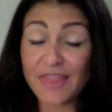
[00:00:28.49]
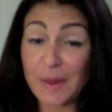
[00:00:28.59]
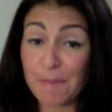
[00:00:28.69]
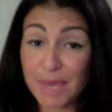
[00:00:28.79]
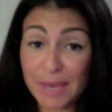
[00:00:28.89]

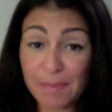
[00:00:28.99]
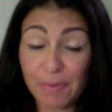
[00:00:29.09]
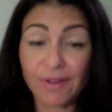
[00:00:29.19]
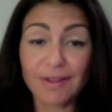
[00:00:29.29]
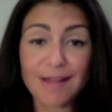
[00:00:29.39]
The
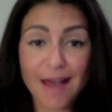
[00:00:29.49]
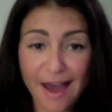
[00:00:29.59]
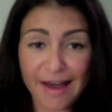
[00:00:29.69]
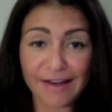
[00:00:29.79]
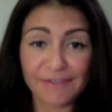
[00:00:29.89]
people
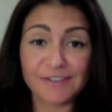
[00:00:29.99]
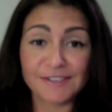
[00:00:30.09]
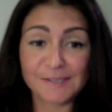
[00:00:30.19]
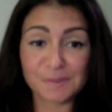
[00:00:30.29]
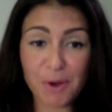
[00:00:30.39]
have
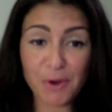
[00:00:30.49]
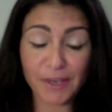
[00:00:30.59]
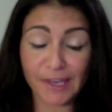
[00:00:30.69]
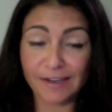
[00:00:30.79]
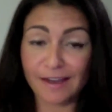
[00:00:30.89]

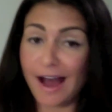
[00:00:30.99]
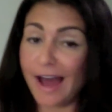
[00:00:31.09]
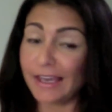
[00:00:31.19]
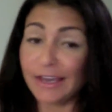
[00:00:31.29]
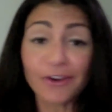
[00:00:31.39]
spoken. I
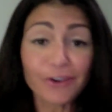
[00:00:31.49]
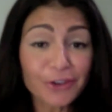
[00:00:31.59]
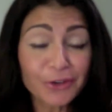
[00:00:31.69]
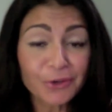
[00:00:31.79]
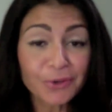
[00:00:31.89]
hear
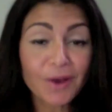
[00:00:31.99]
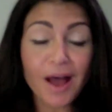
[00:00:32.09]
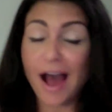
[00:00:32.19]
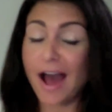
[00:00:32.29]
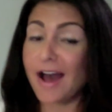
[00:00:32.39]
you.
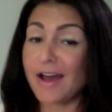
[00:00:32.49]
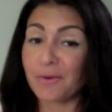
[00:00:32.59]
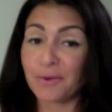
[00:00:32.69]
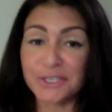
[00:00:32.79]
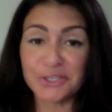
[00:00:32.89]
I
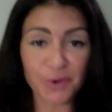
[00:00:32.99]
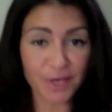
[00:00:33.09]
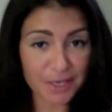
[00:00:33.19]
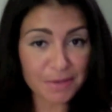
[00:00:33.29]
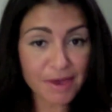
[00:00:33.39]
read your
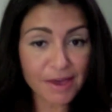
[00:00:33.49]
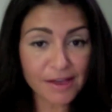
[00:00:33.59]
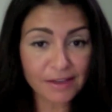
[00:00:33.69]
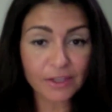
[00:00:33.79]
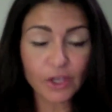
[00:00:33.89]
email.